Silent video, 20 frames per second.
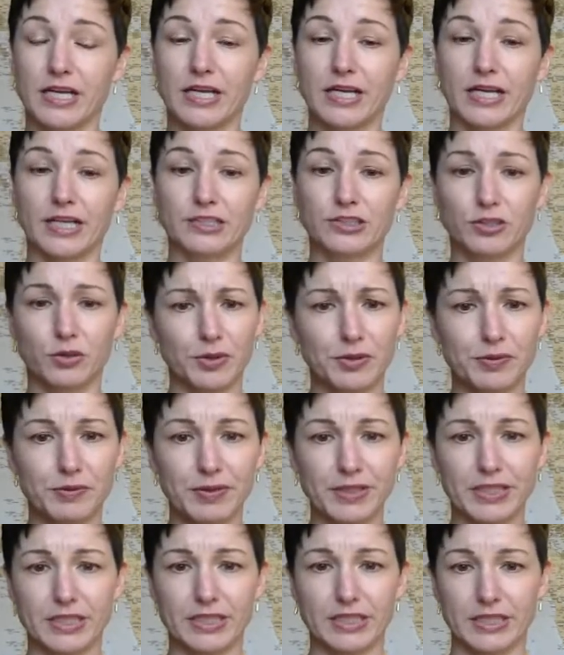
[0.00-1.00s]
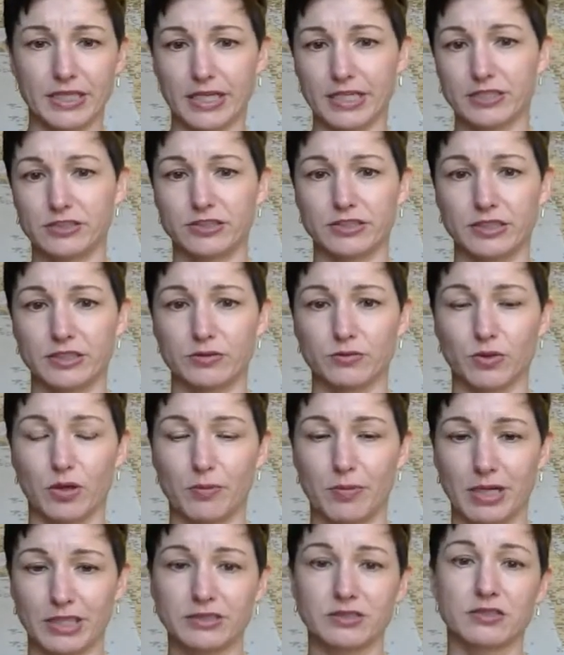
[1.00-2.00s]
And so we really engaged in
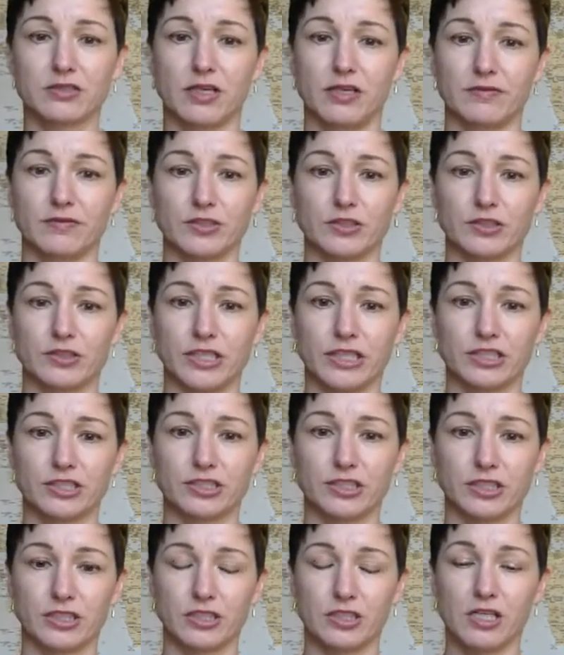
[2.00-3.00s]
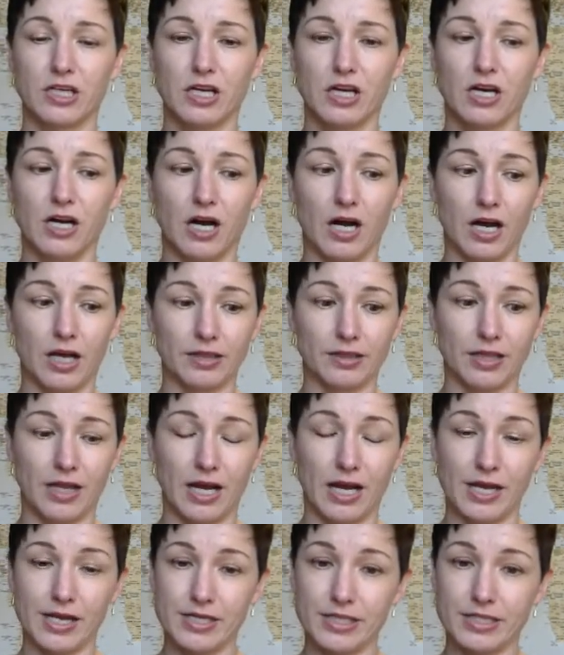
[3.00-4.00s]
robust conversation
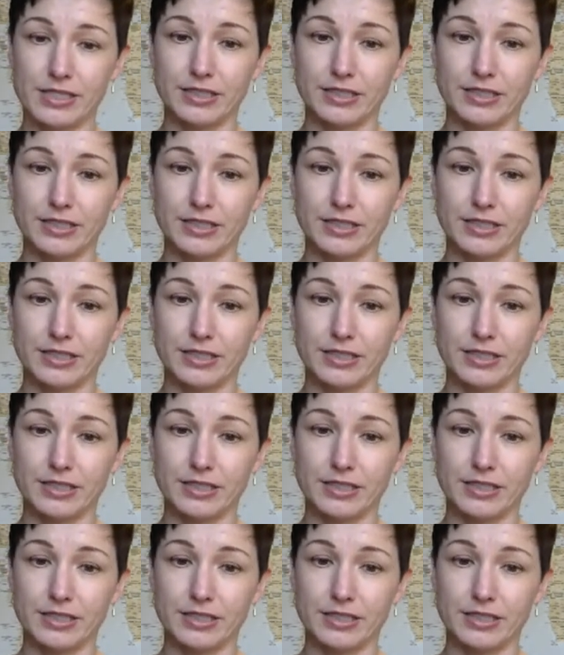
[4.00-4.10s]
online.